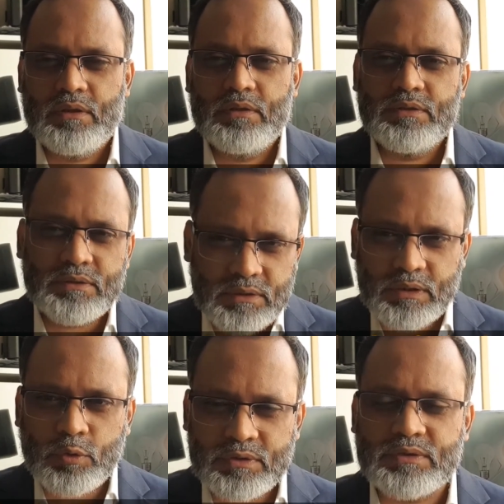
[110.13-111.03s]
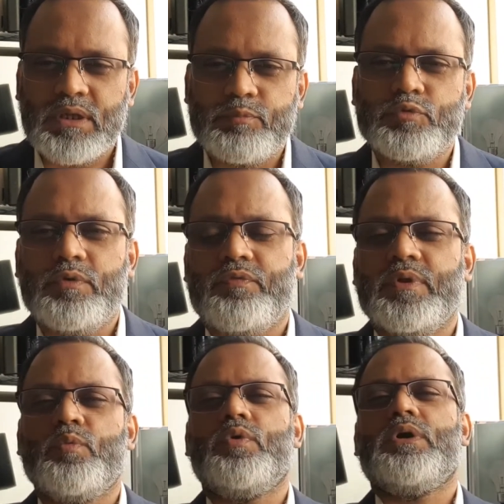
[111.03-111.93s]
This is a conceptual
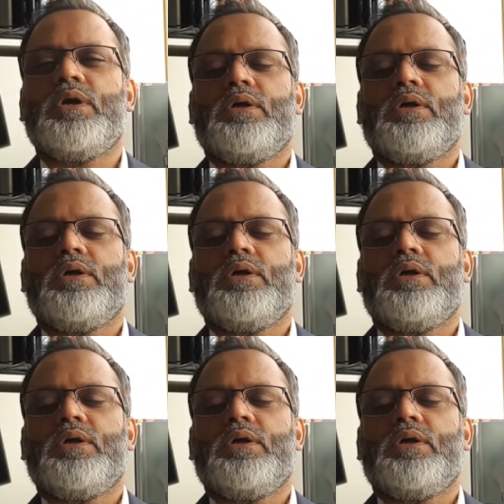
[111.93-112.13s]
framework